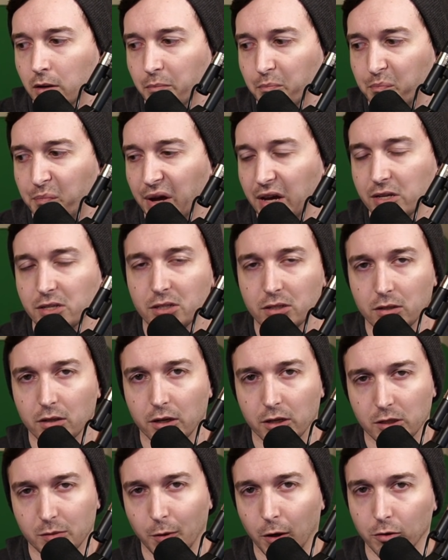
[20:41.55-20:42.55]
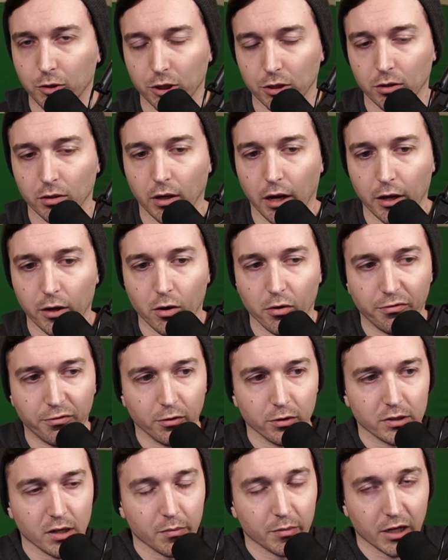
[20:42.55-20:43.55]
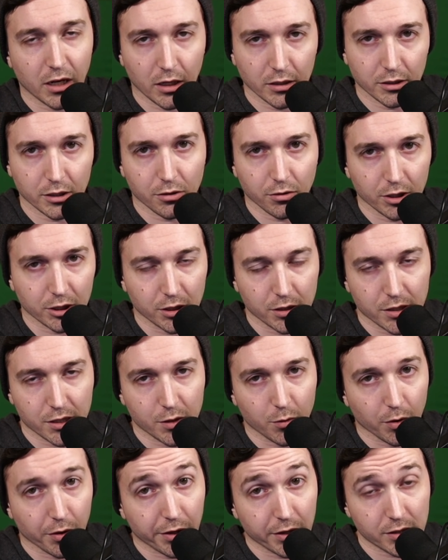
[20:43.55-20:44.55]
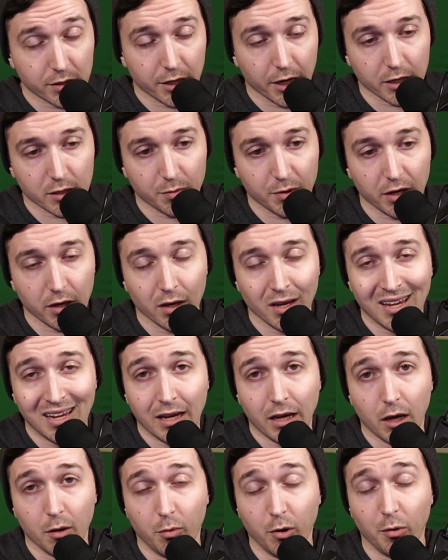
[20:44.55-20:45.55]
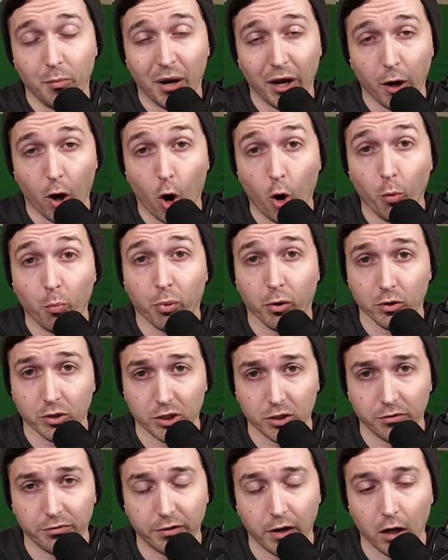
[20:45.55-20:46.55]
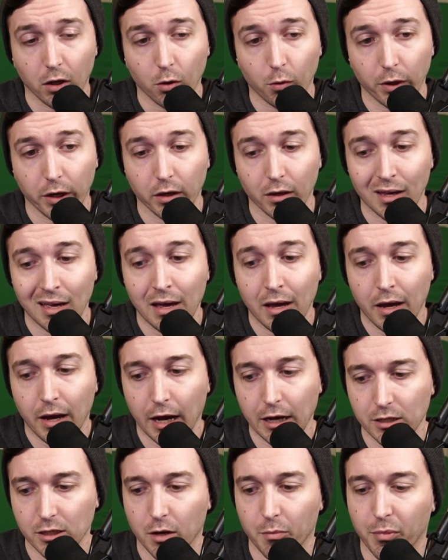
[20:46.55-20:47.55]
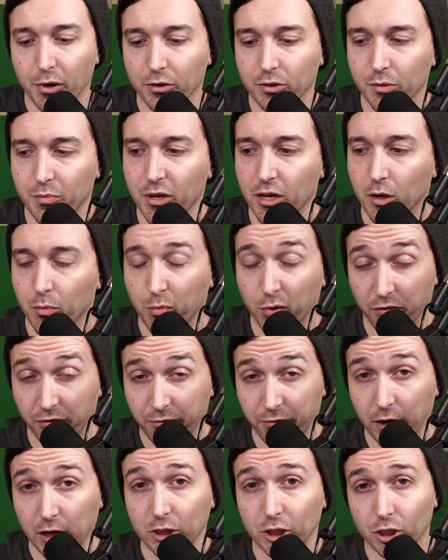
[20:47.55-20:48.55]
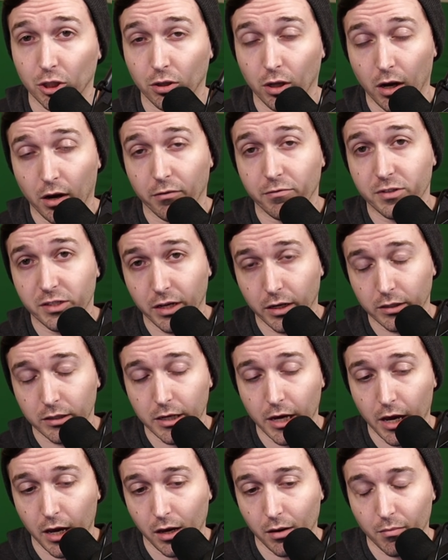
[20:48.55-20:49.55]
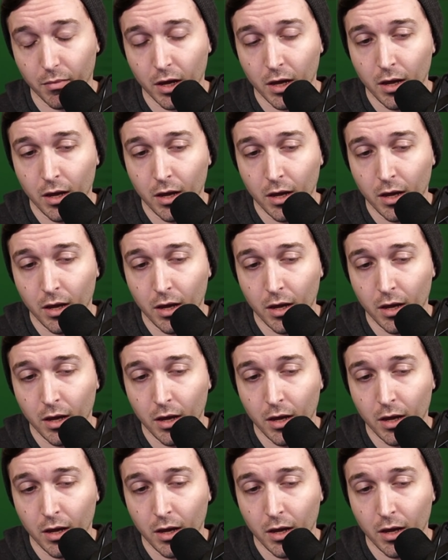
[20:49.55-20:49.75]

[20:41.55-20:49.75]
base exposure and go full-time content creation, see where this takes me and build my own personal following as compared to being a professional of said game.